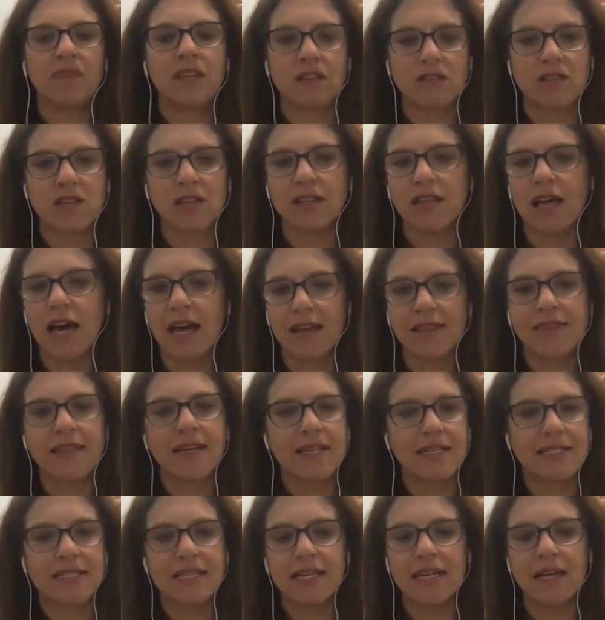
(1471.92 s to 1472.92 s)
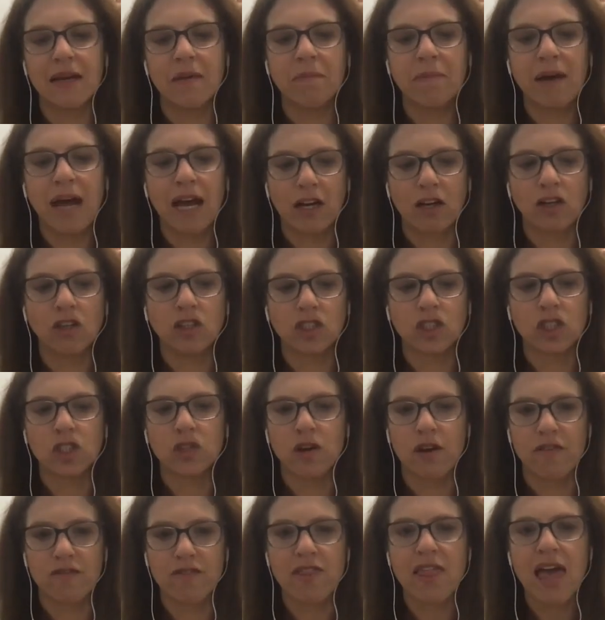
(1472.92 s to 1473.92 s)
There's a lot of things that impact
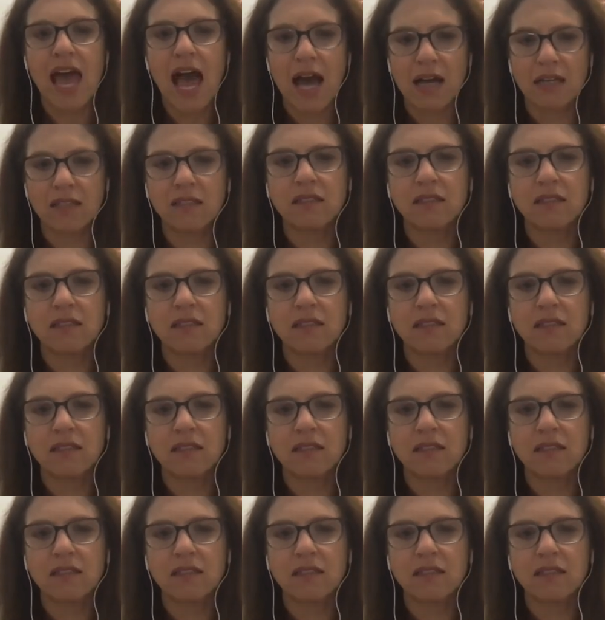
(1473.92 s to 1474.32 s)
culture over that.